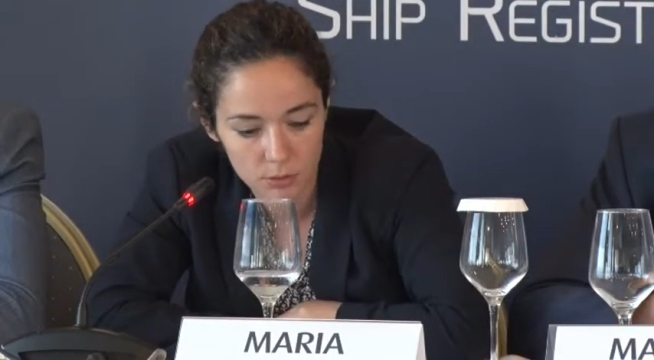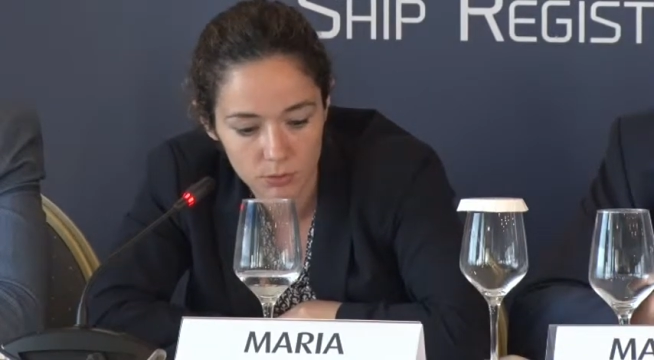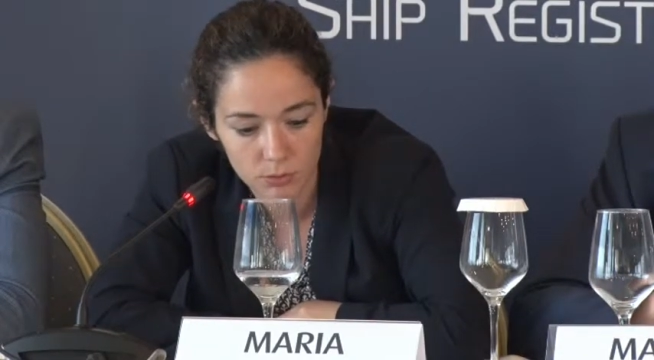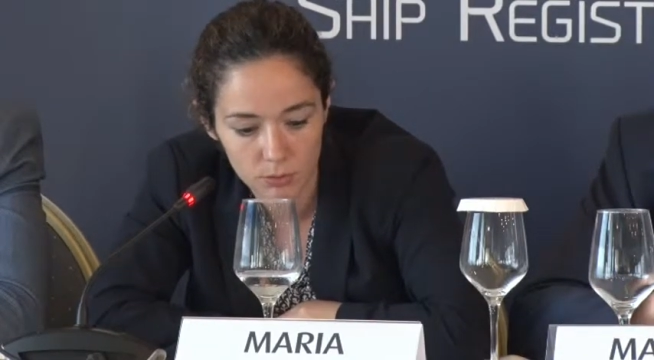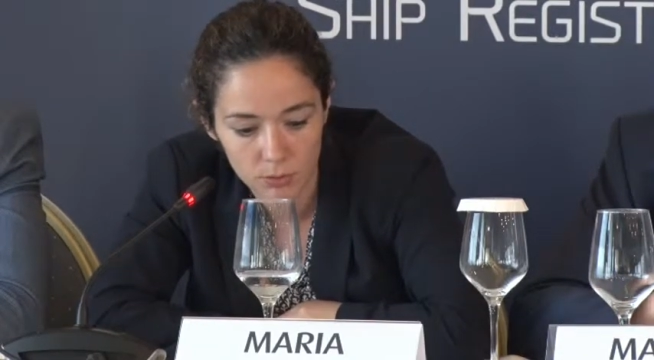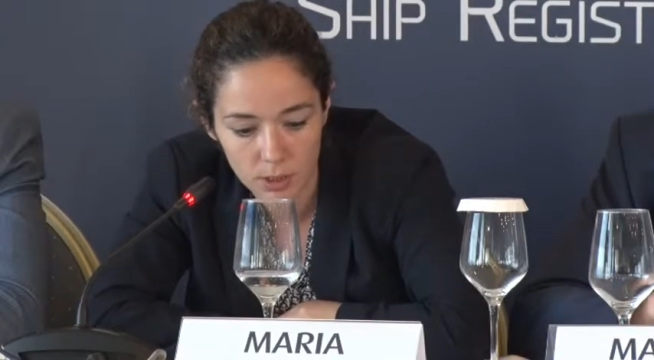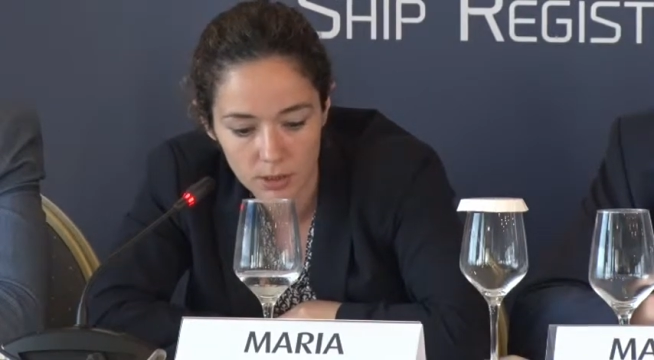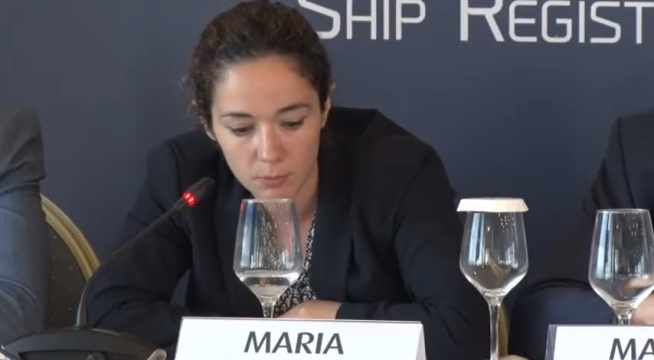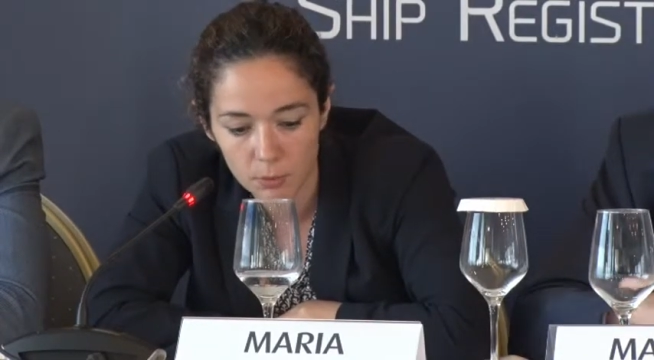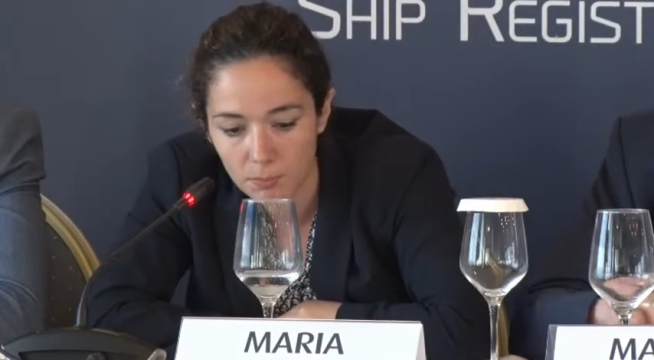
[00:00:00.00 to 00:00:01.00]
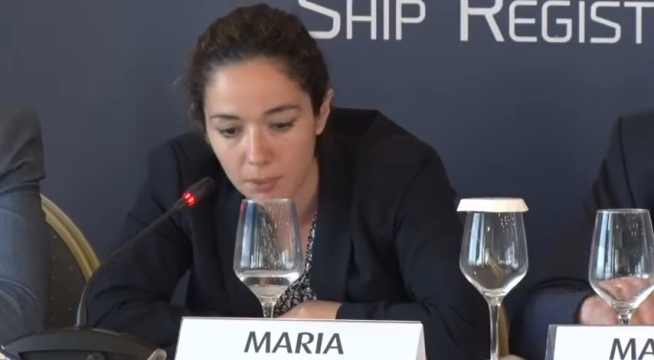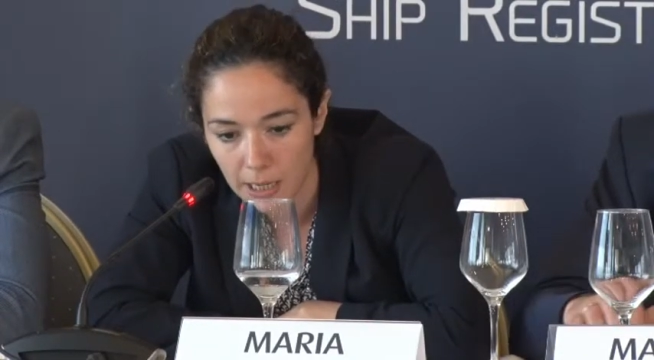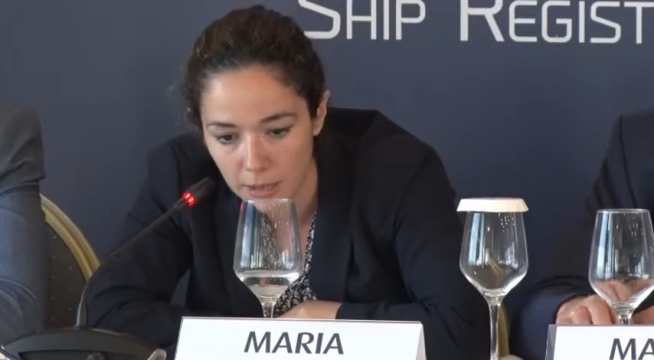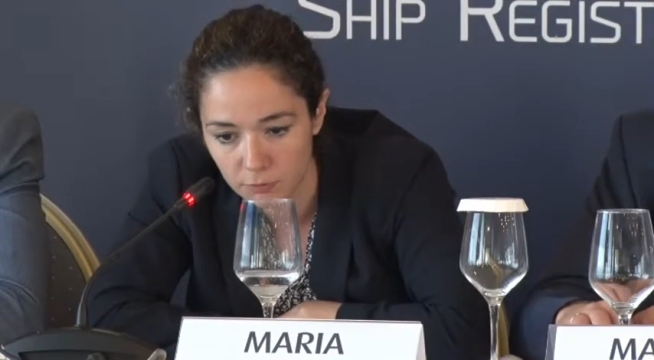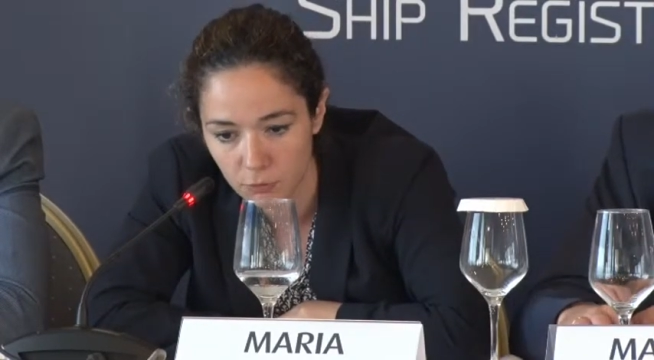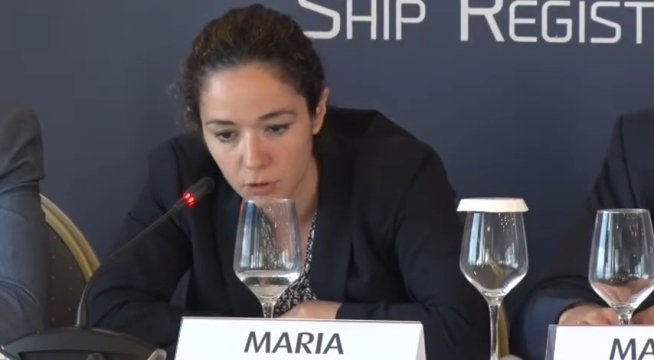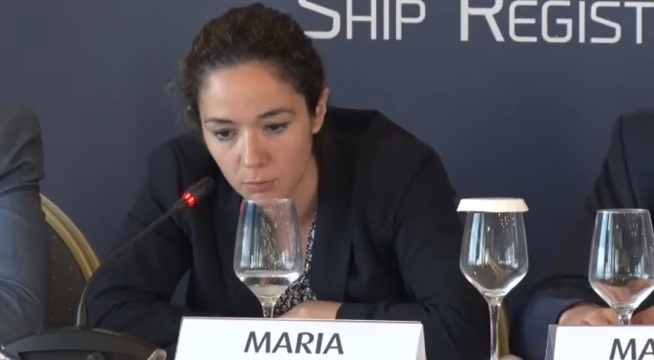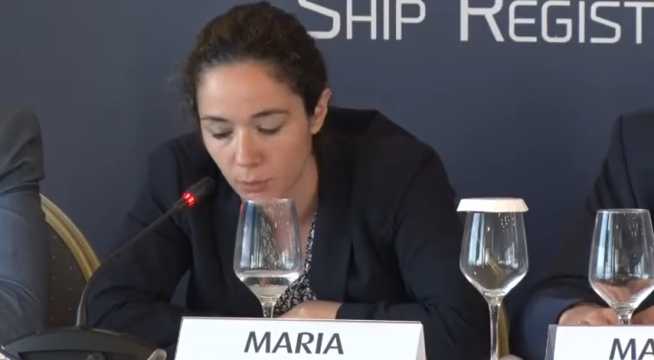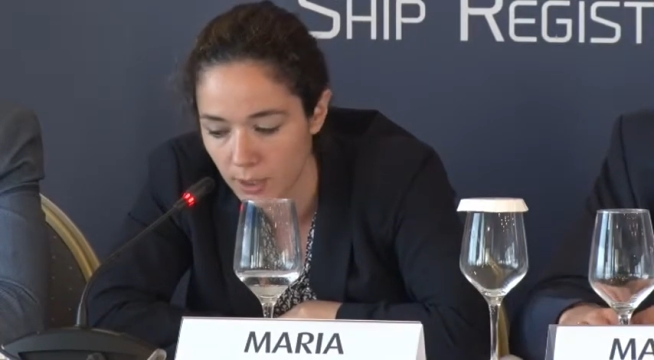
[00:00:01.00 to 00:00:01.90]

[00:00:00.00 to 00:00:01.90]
to get them on the platform.